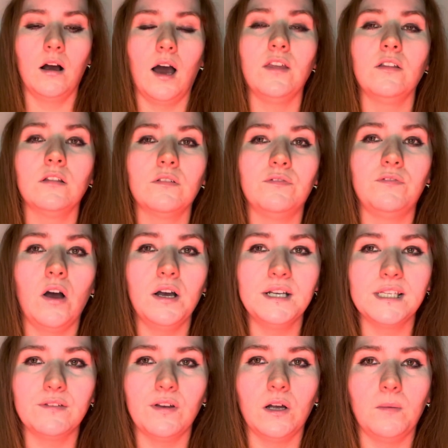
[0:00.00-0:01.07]
I think the
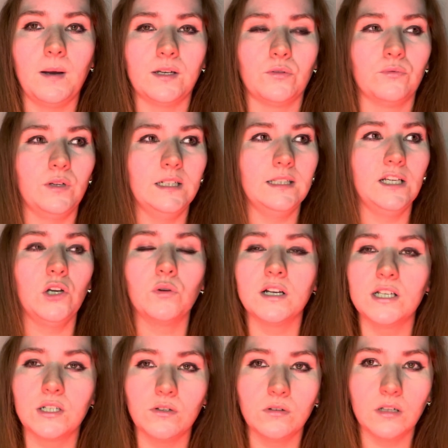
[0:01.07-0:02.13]
first film had a really
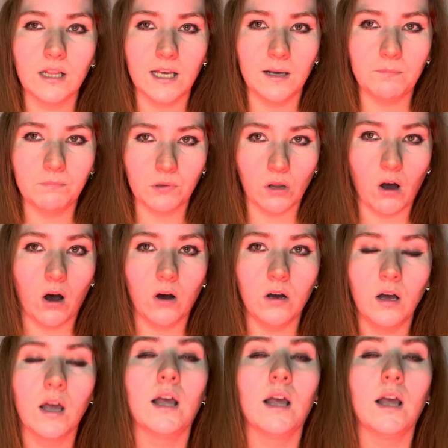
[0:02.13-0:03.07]
crystal clear plot.